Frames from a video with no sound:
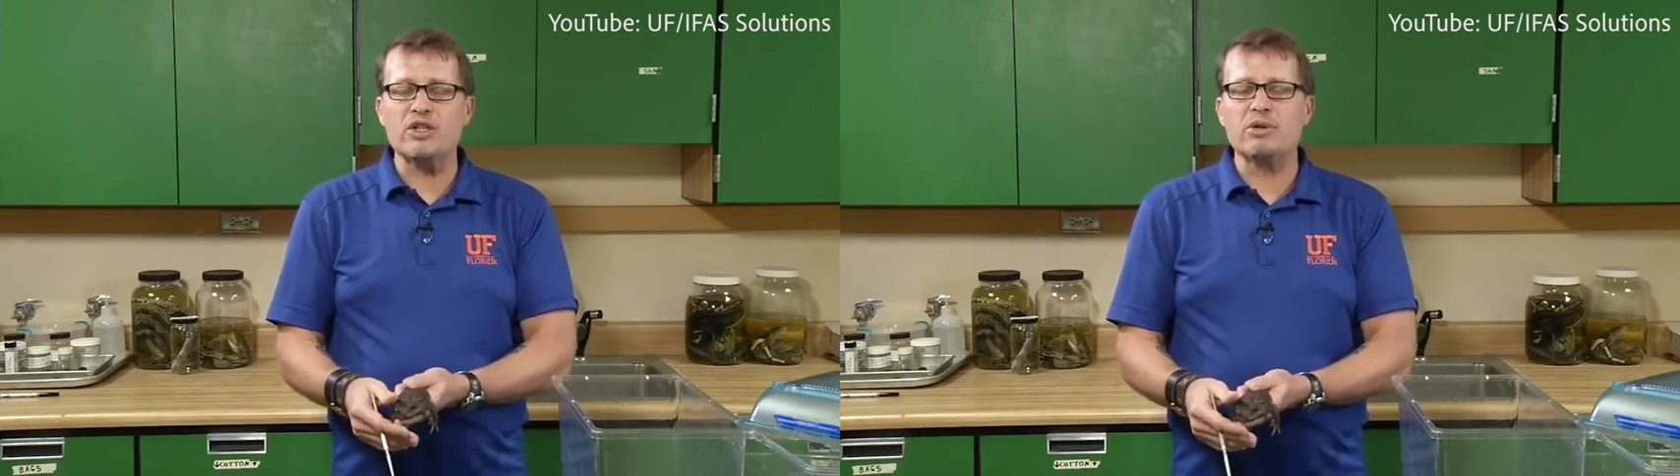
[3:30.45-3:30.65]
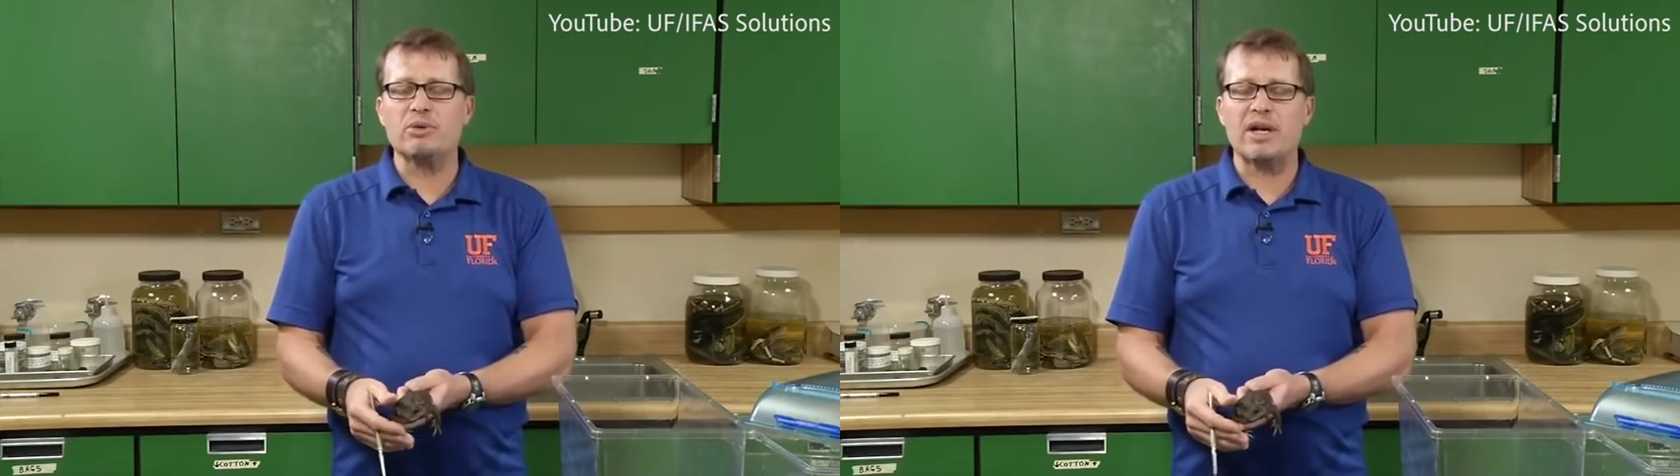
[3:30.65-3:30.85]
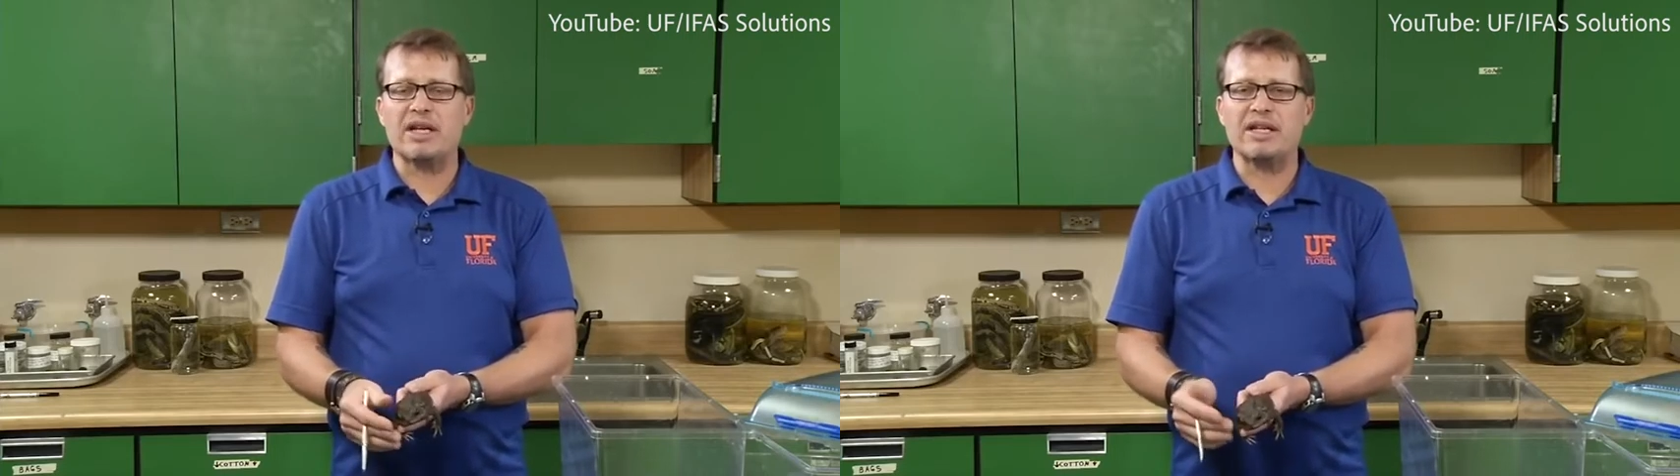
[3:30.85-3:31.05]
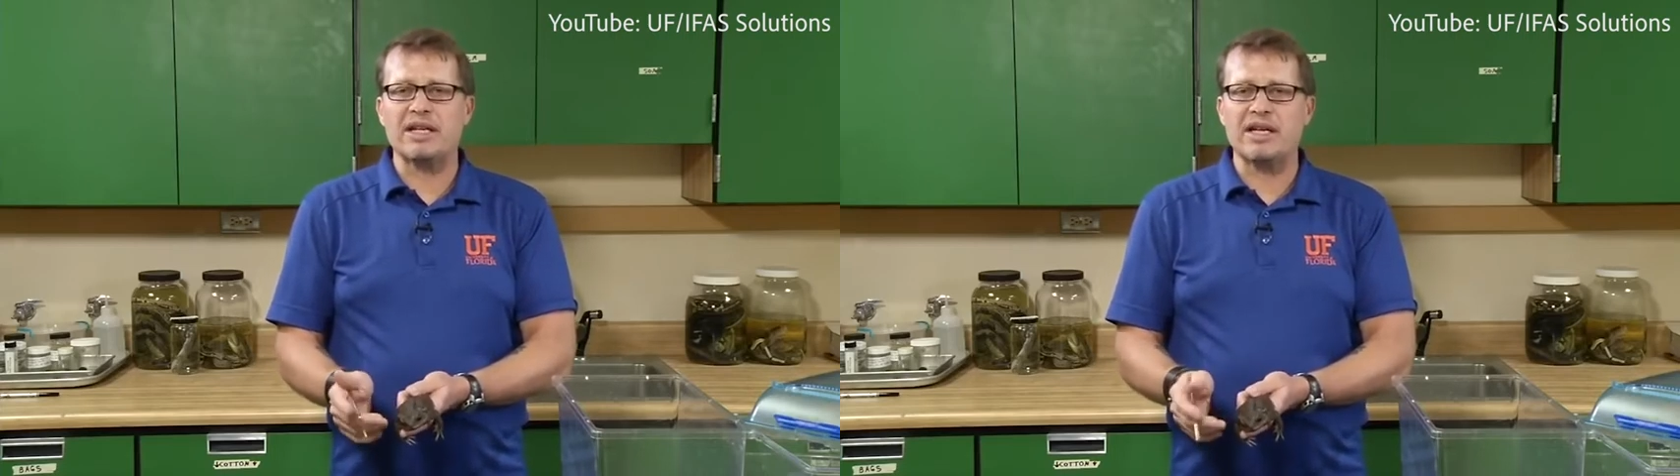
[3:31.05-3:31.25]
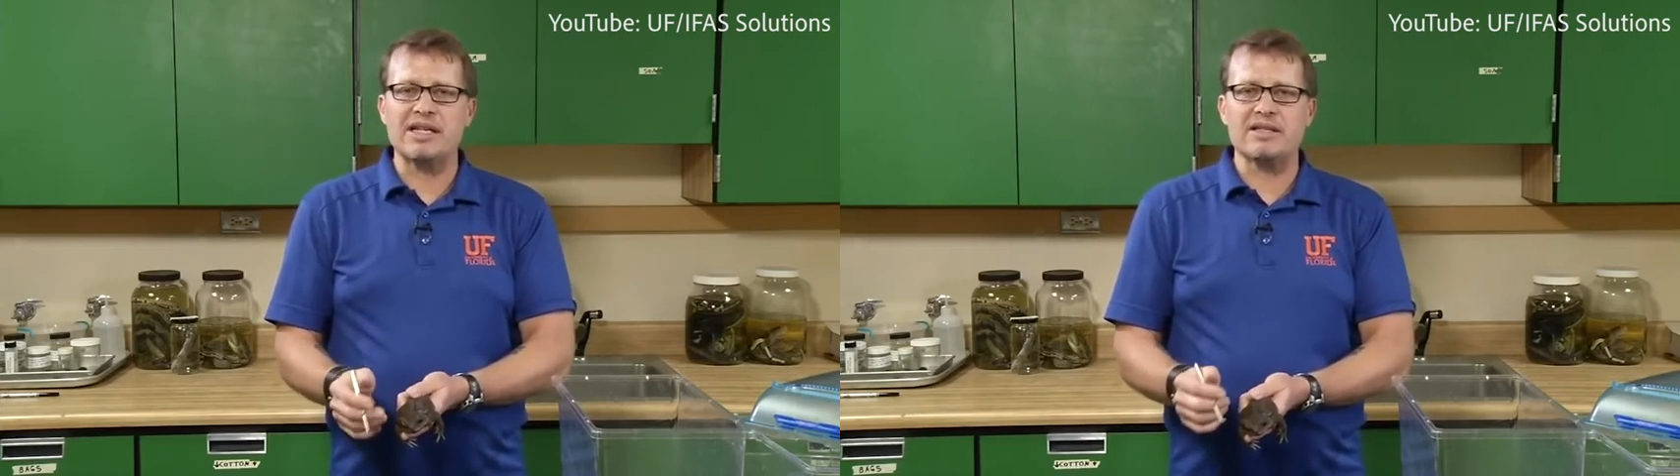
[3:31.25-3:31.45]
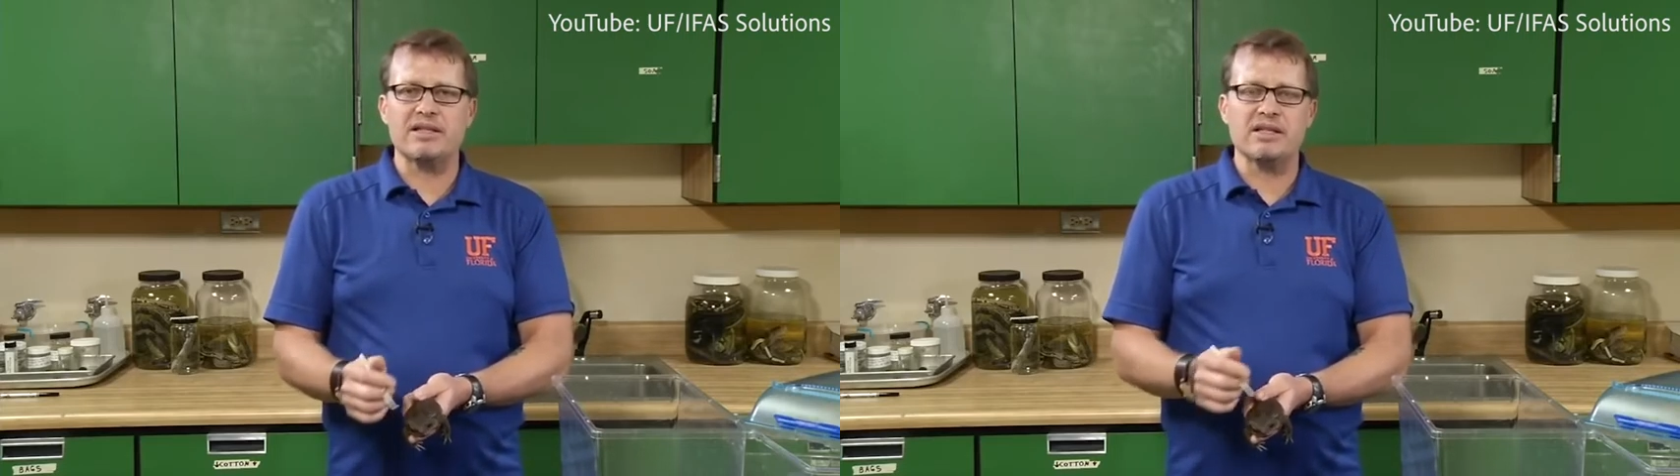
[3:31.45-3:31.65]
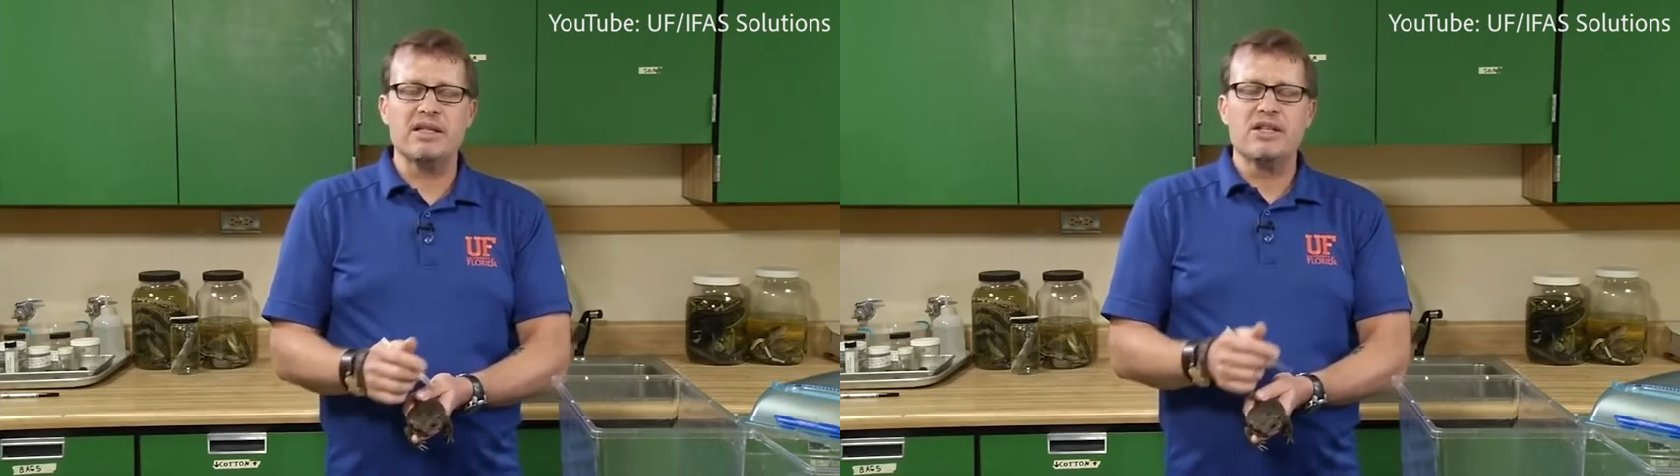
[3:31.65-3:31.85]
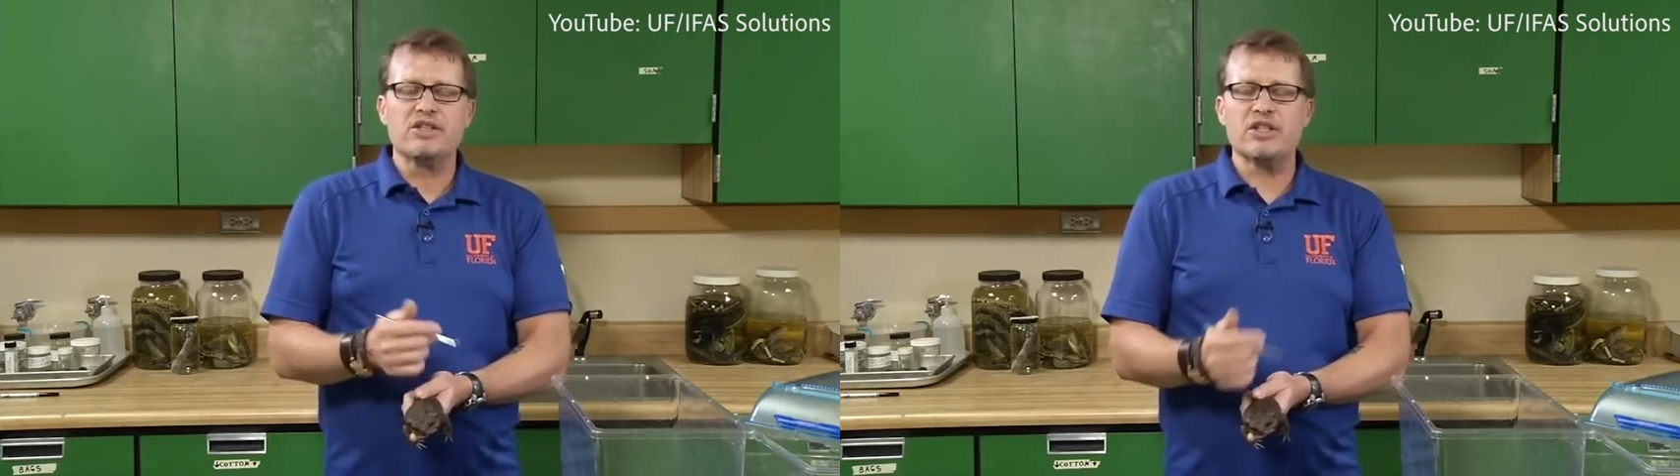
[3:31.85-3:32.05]
you would recognize the
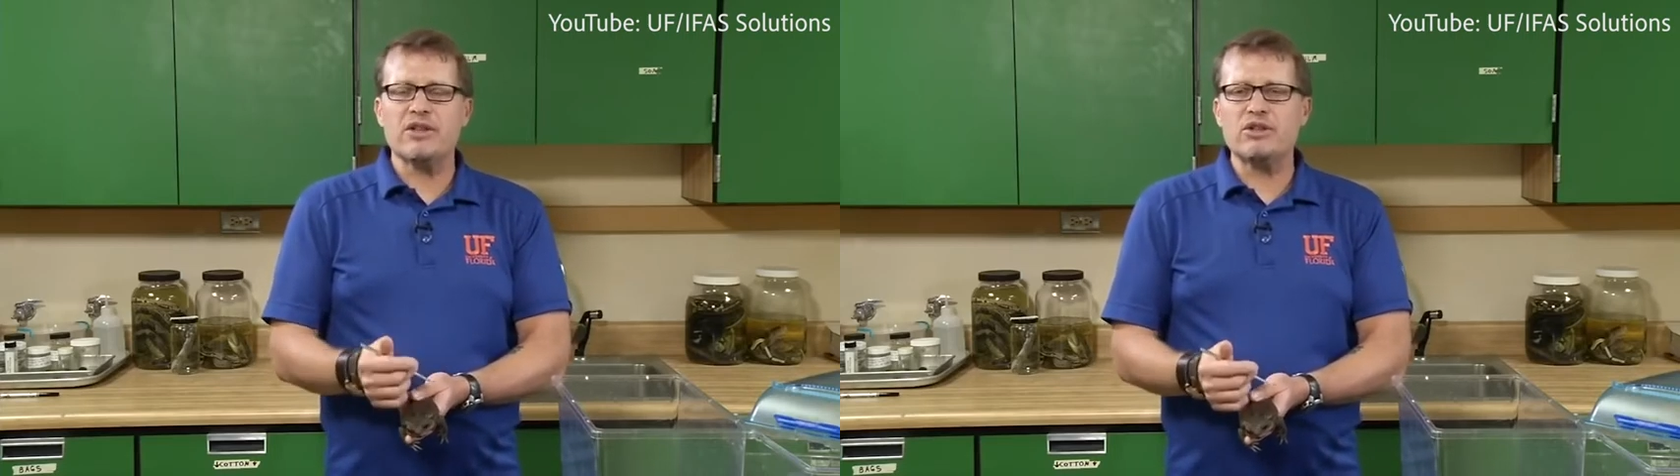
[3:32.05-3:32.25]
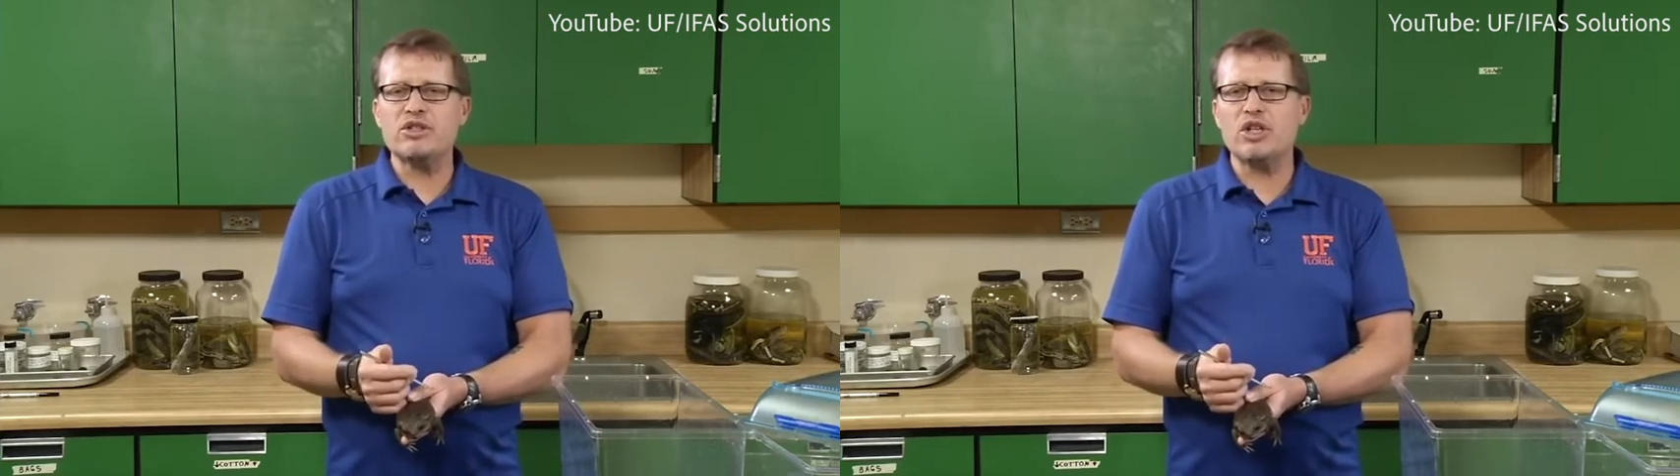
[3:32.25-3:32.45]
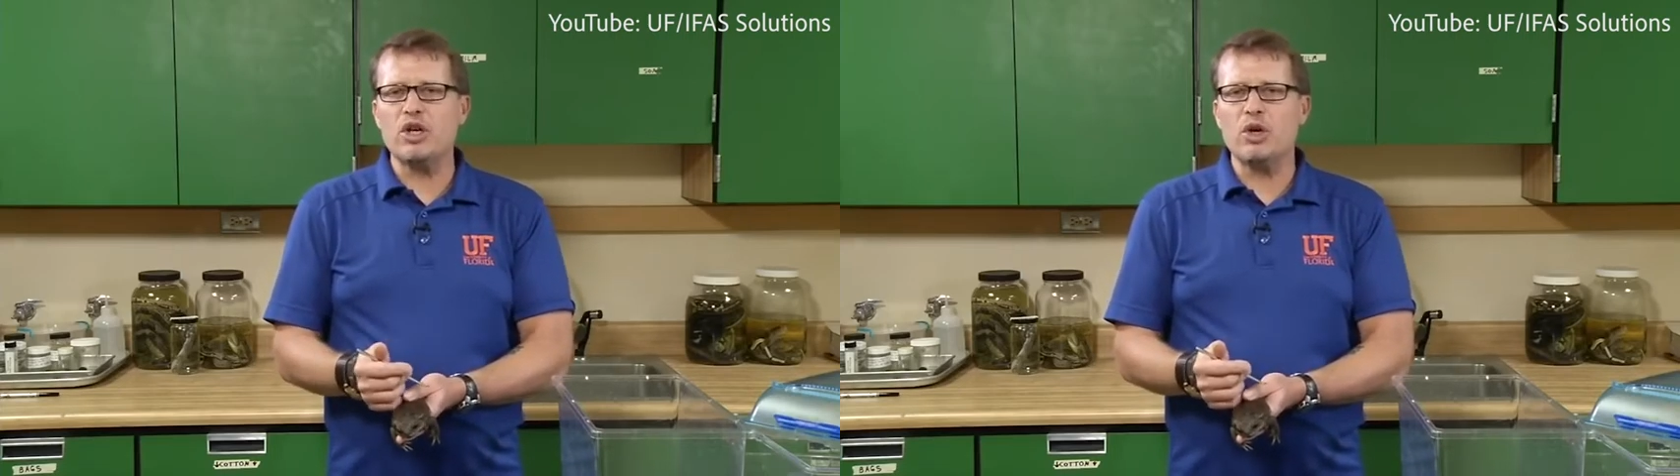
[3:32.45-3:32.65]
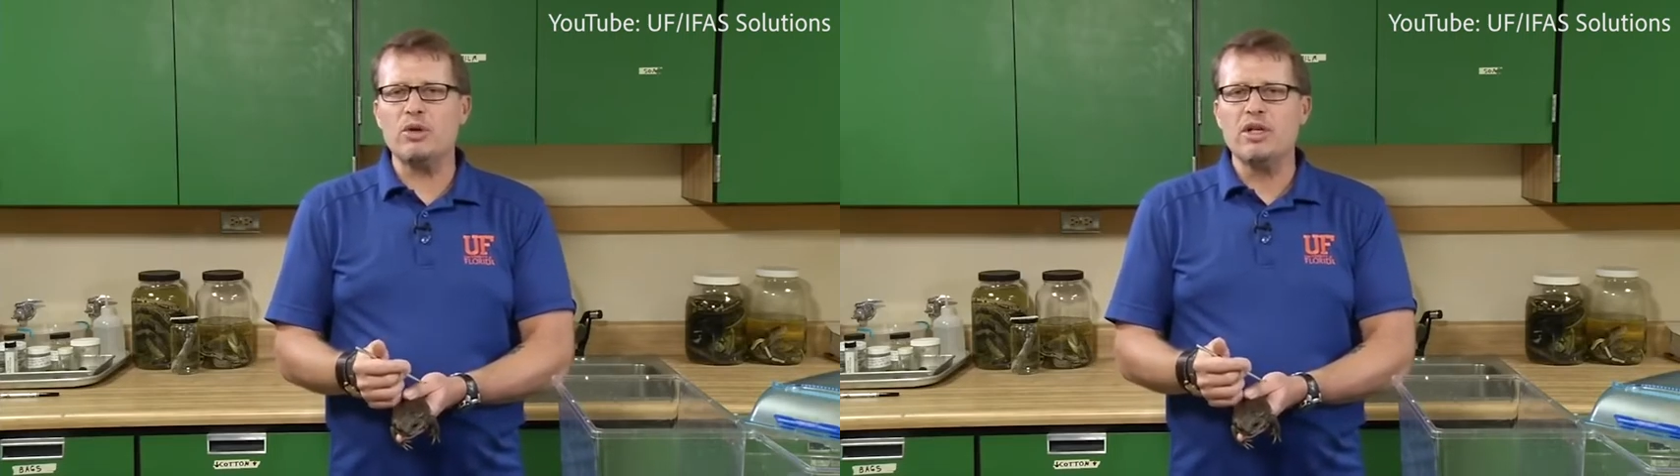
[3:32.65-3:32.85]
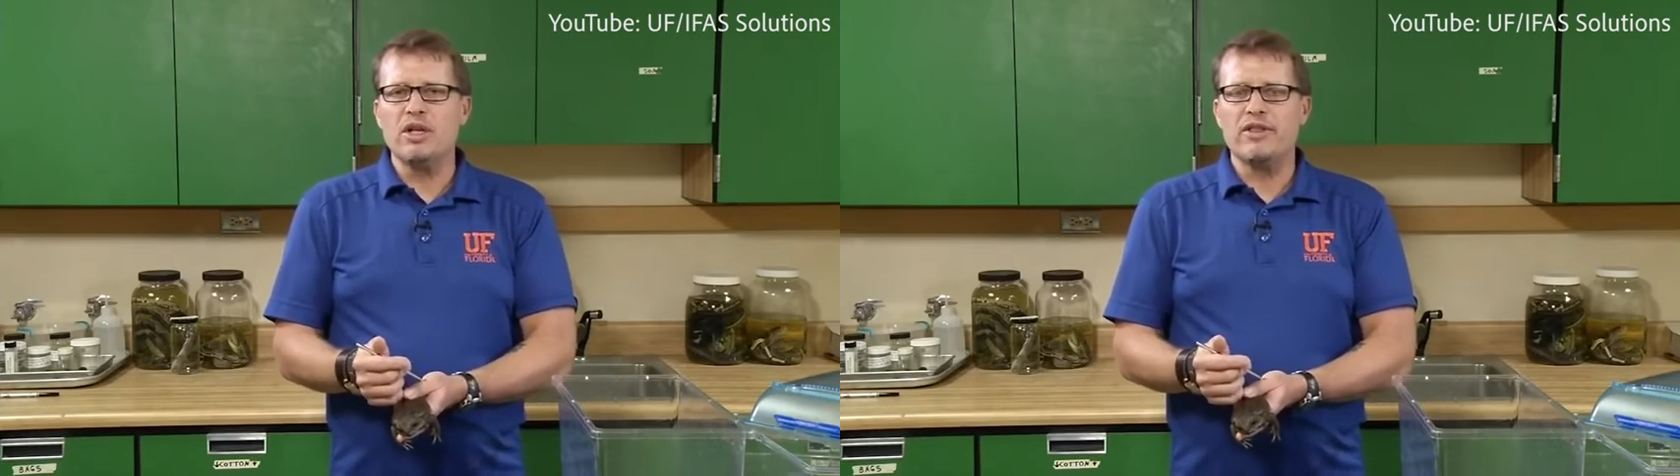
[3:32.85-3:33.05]
southern toad,